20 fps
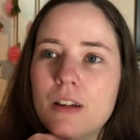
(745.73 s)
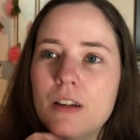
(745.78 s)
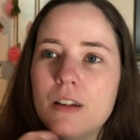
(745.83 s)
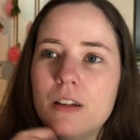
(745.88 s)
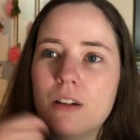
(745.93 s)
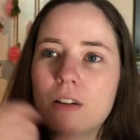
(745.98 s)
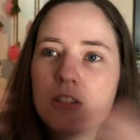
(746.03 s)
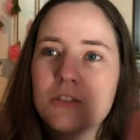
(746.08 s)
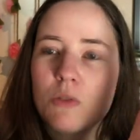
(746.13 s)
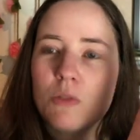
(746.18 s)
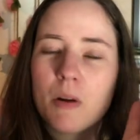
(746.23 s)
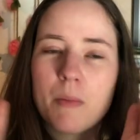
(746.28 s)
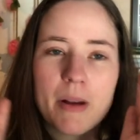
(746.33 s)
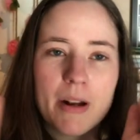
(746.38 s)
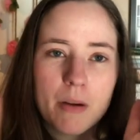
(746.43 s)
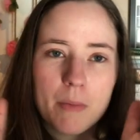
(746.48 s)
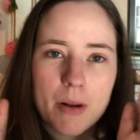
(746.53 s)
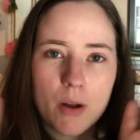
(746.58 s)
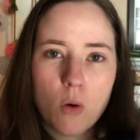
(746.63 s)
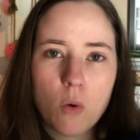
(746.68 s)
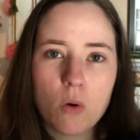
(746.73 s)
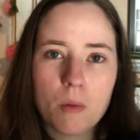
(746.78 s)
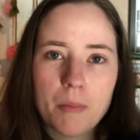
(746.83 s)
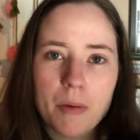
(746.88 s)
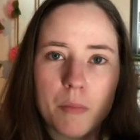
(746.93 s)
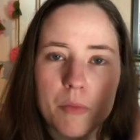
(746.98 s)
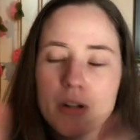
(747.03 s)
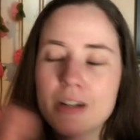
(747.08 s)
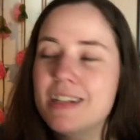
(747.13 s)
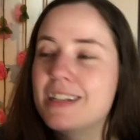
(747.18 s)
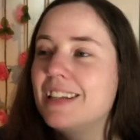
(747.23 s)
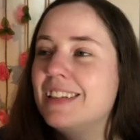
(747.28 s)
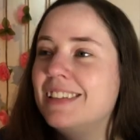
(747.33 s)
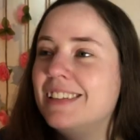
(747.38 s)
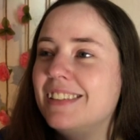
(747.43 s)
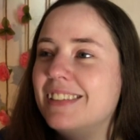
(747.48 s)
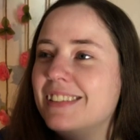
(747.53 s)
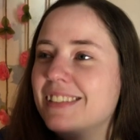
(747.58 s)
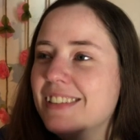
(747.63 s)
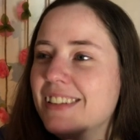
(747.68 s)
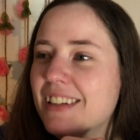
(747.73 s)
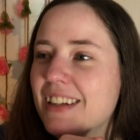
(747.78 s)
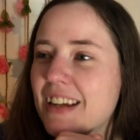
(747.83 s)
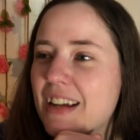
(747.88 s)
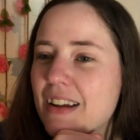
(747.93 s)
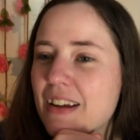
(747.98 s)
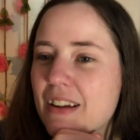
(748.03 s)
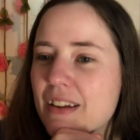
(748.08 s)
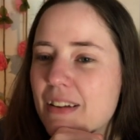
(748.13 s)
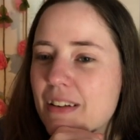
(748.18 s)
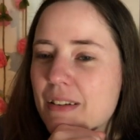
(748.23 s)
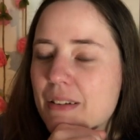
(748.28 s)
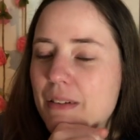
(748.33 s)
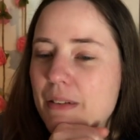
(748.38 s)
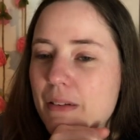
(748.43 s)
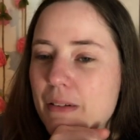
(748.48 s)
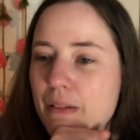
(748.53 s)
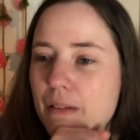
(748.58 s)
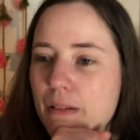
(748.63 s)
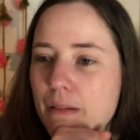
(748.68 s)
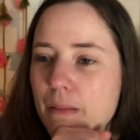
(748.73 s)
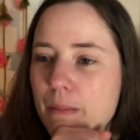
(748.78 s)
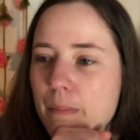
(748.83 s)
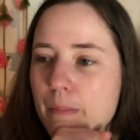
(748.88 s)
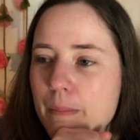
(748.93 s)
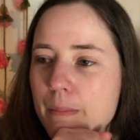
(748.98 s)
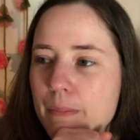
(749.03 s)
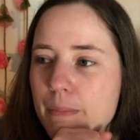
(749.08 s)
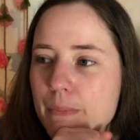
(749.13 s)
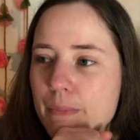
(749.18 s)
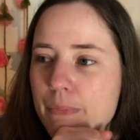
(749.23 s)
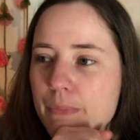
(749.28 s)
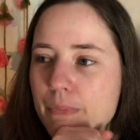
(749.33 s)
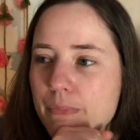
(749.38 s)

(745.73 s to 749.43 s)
you know, that's where I made all my core memories. um, I'm